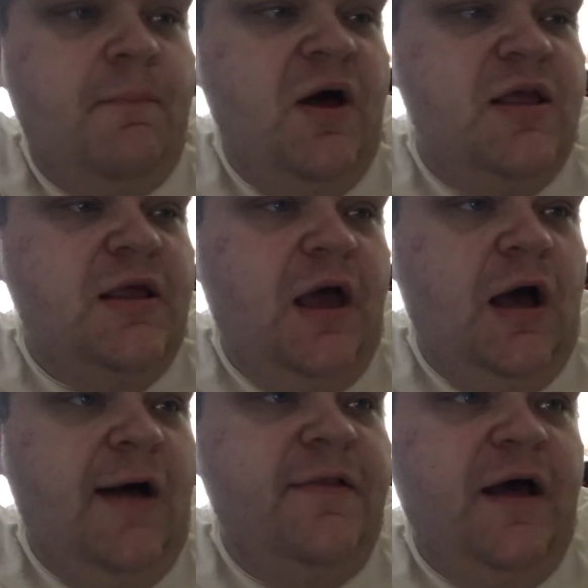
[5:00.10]
But
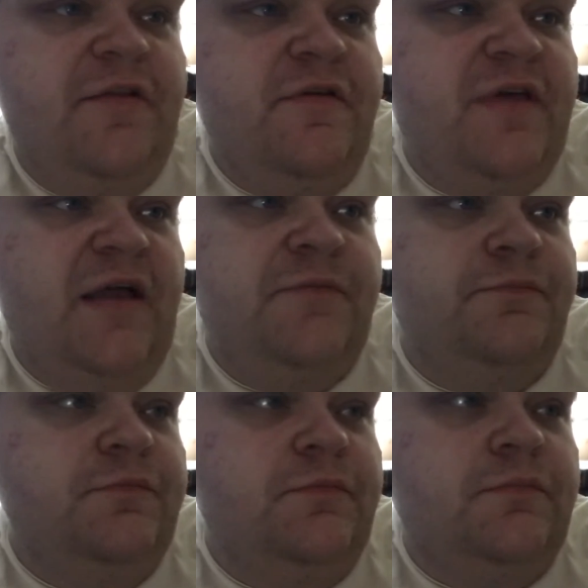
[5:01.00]
Other
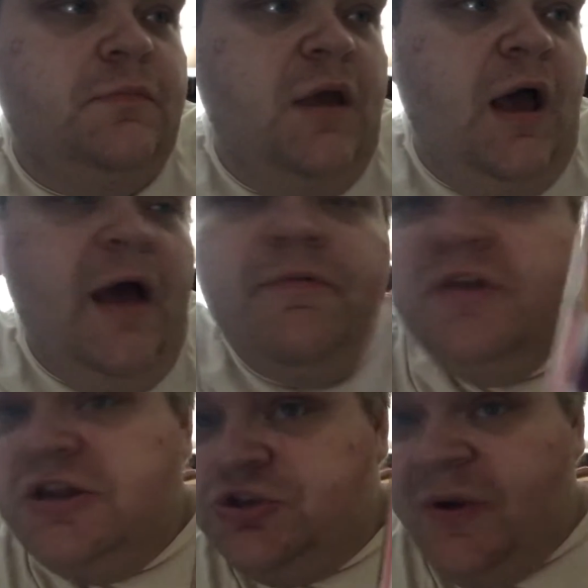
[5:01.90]
than, I
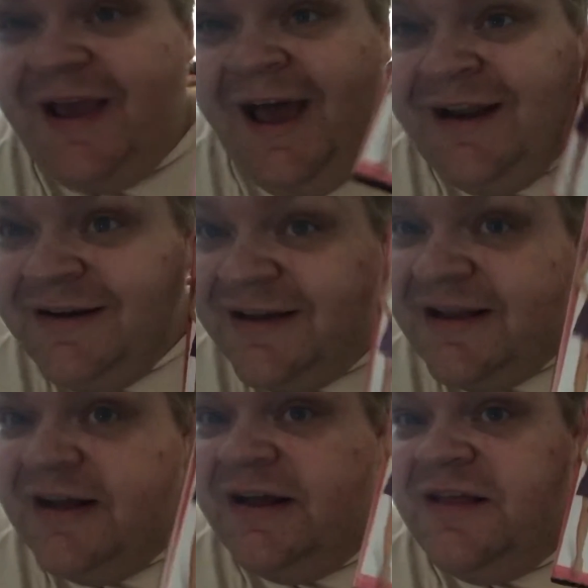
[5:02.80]
really enjoy, and
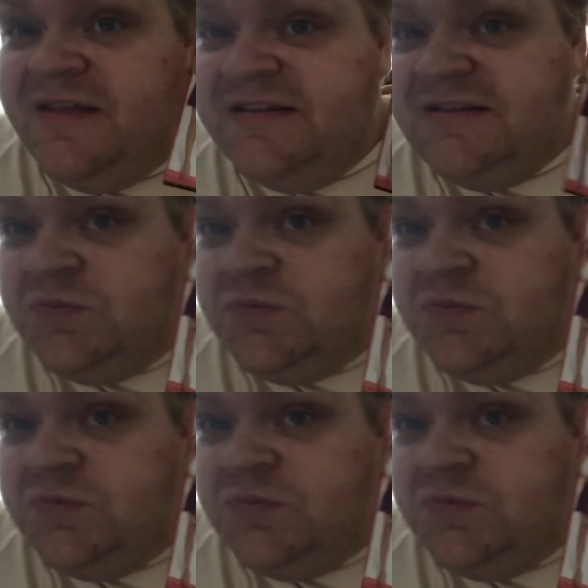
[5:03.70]
this